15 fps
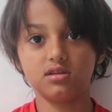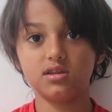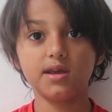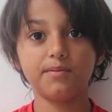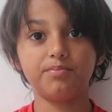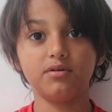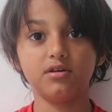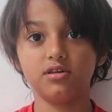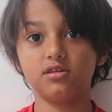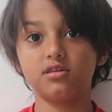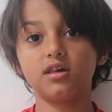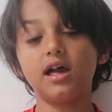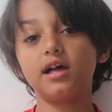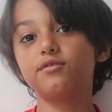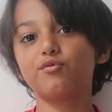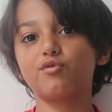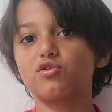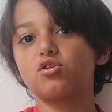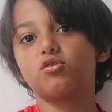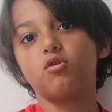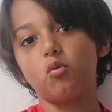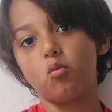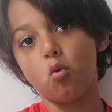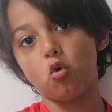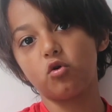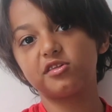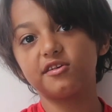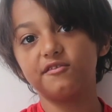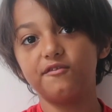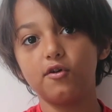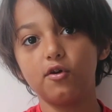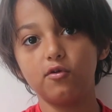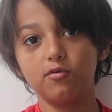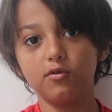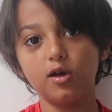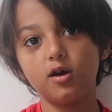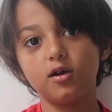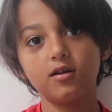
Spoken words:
dippers, and also a water vole.